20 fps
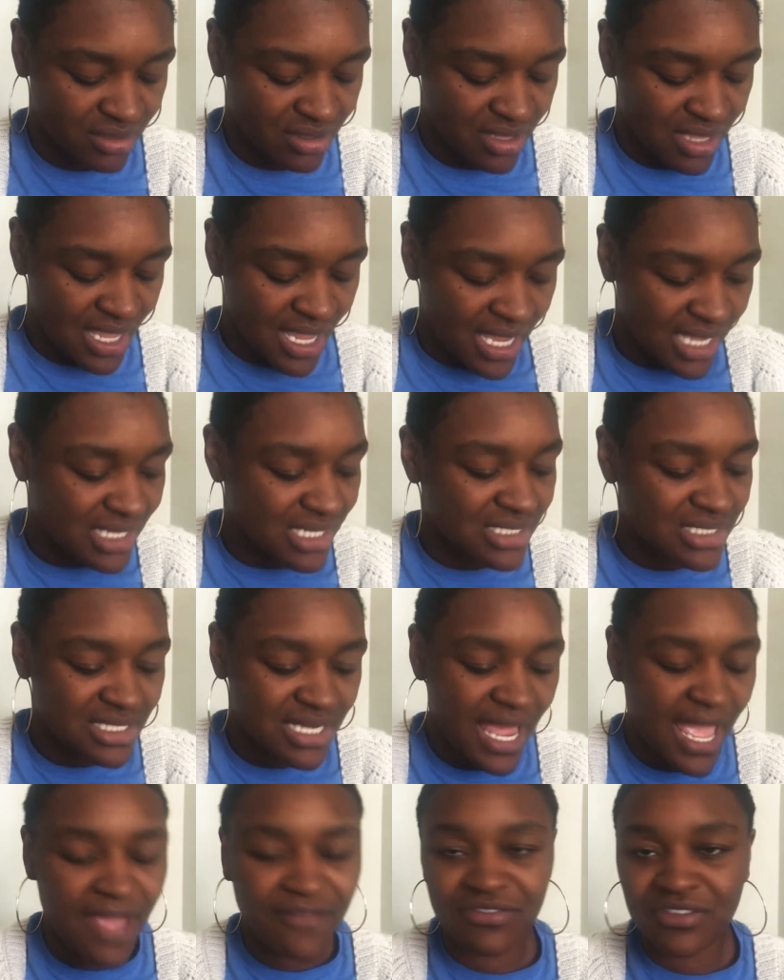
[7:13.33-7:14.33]
It doesn't
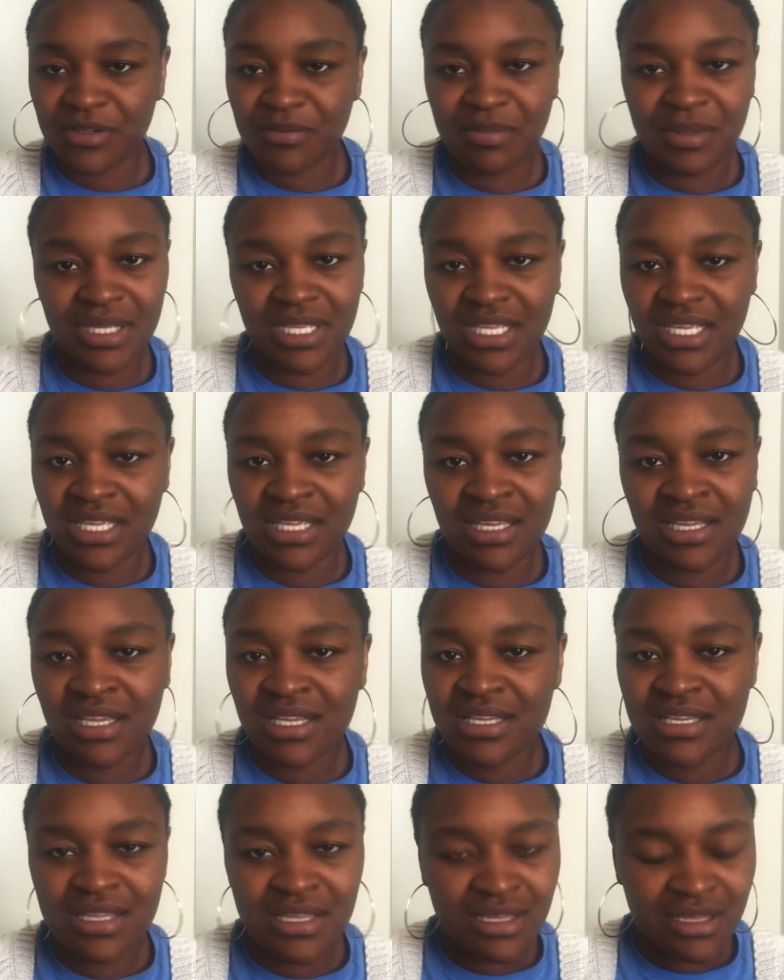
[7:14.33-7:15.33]
have to be
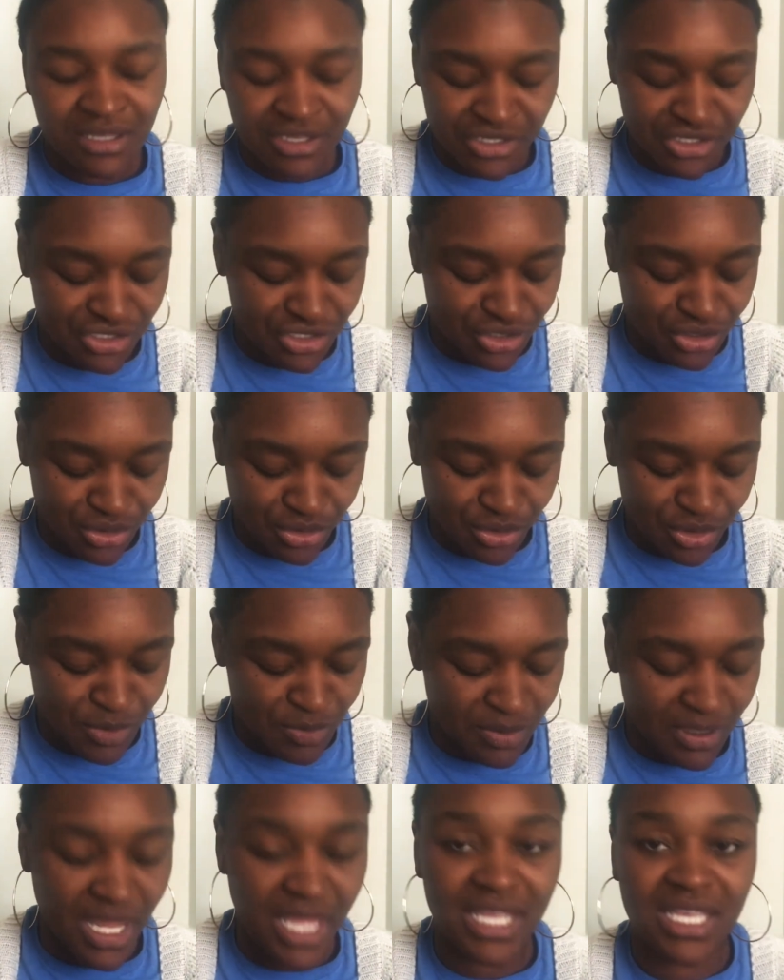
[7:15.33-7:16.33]
huge,
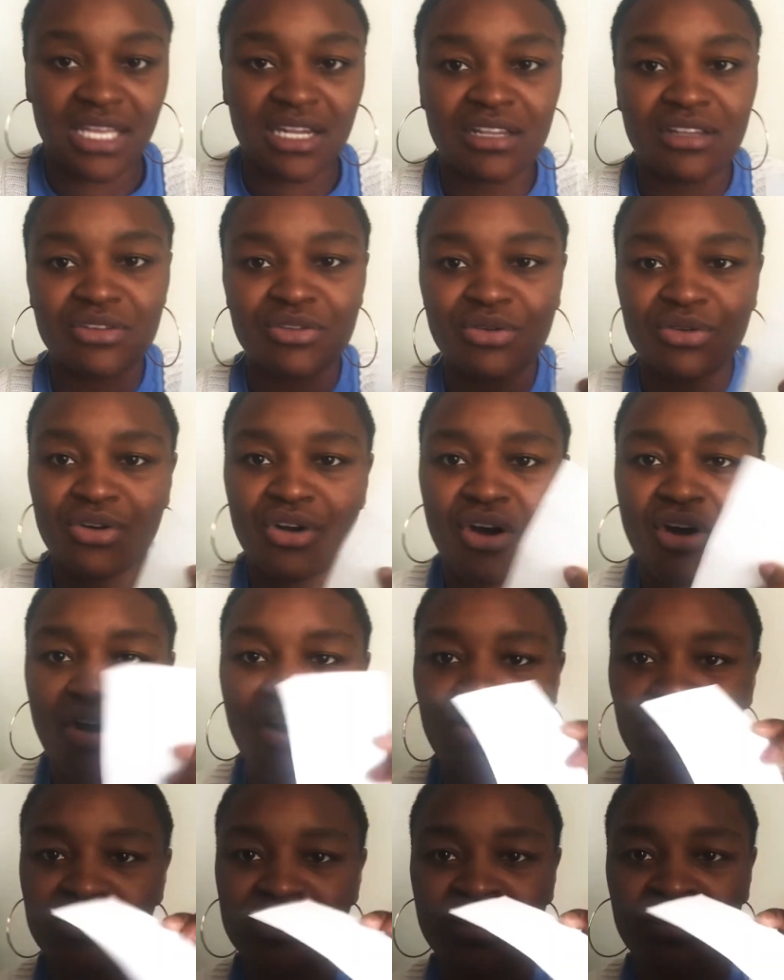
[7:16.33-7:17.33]
but like get a little
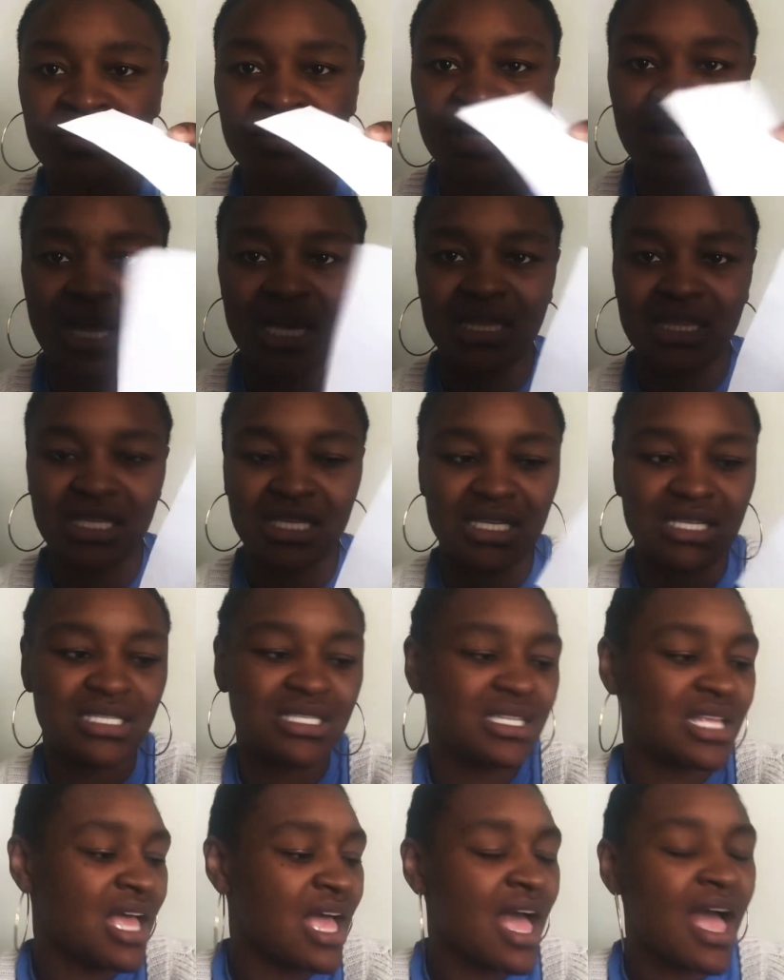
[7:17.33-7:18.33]
card or something like
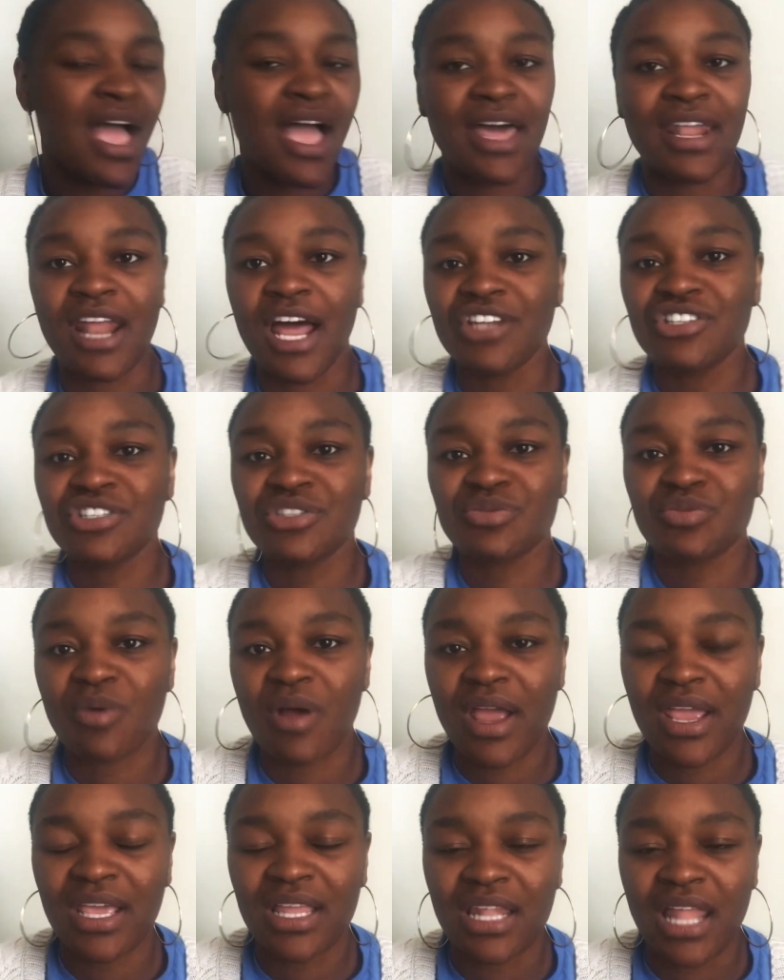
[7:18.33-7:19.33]
this, and I just
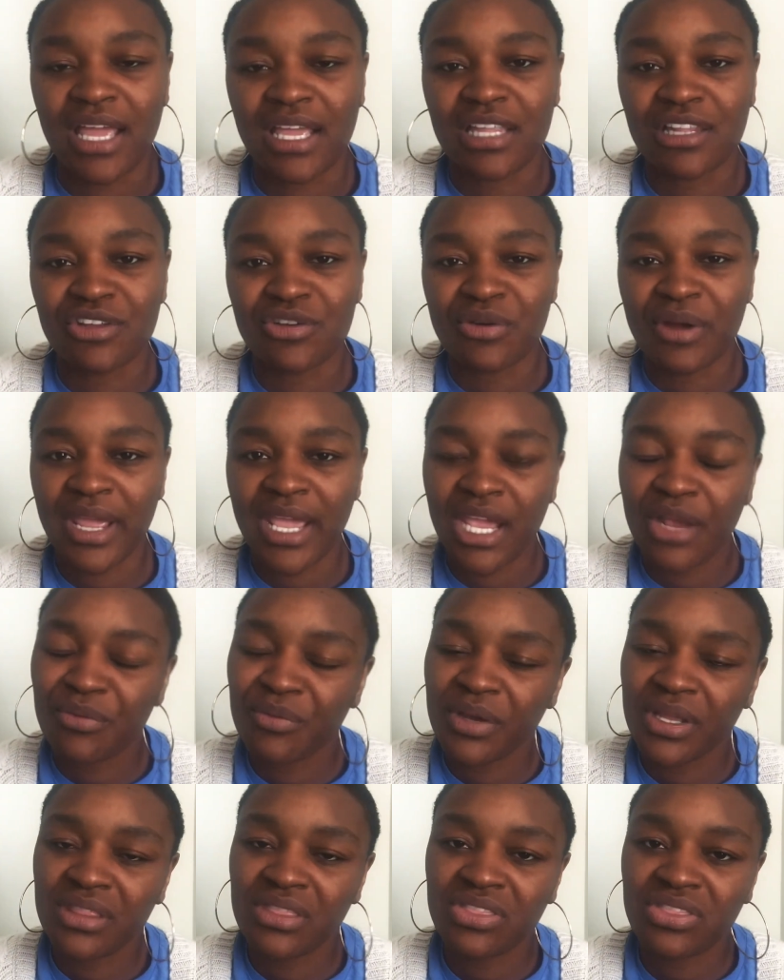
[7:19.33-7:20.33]
write like a little
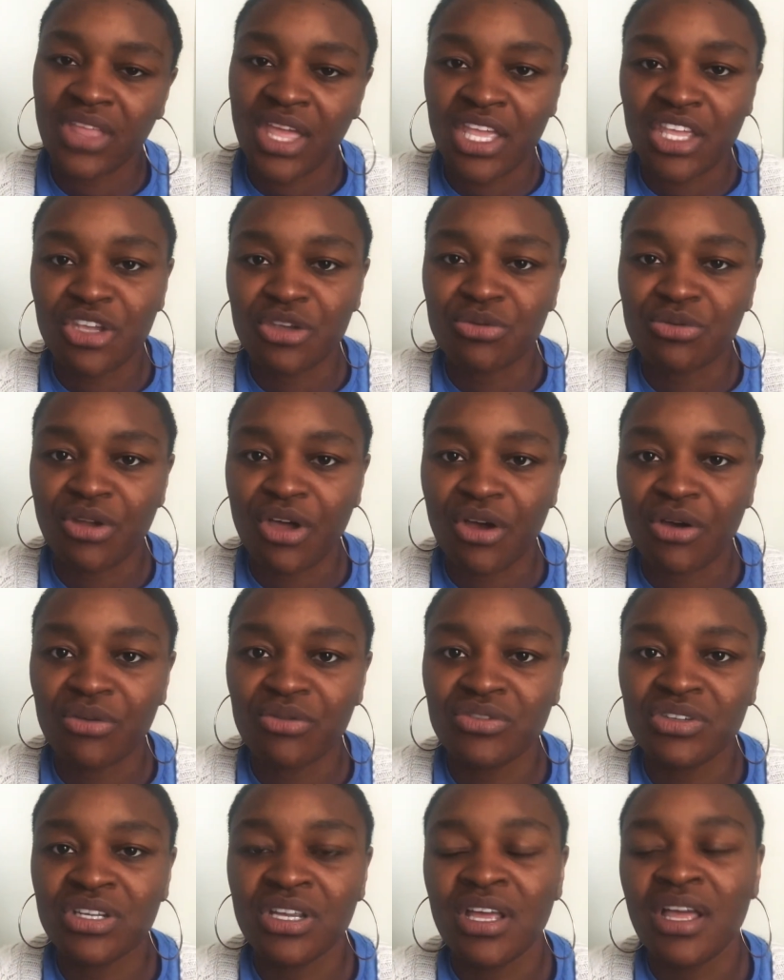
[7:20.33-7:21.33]
handwritten thank you
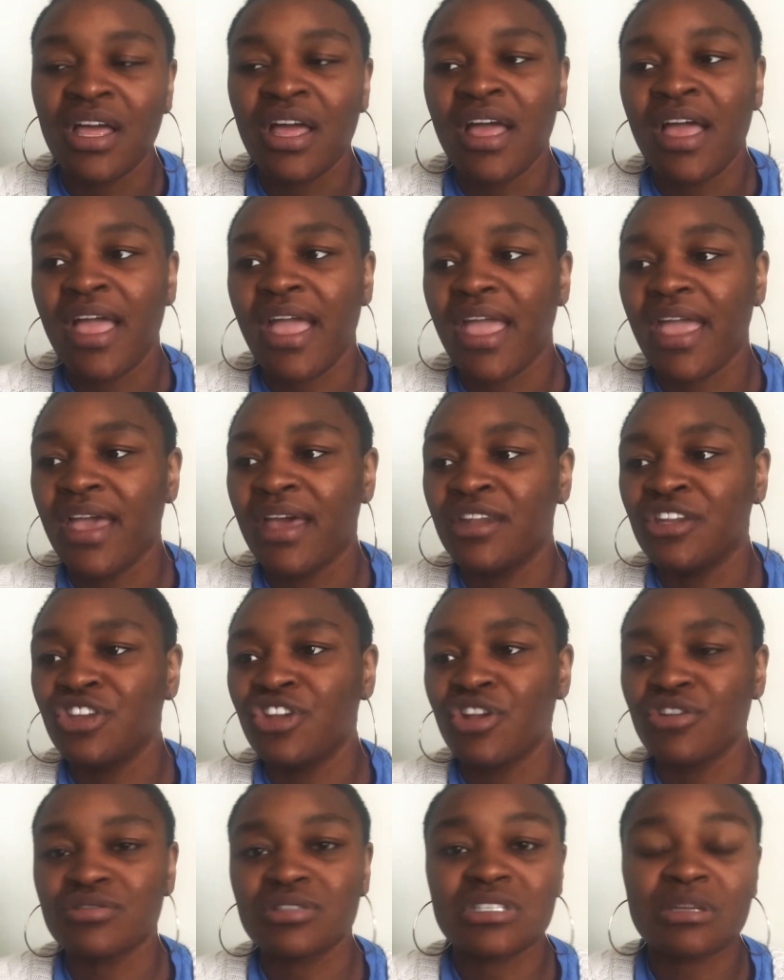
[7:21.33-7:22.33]
note, and
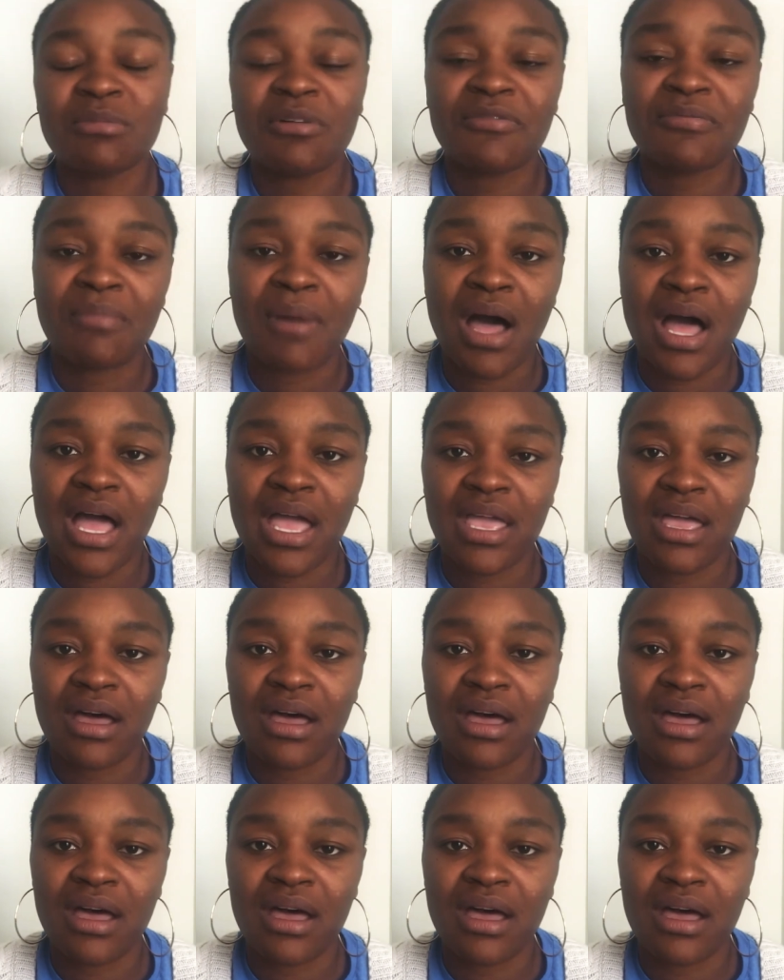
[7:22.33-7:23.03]
some of my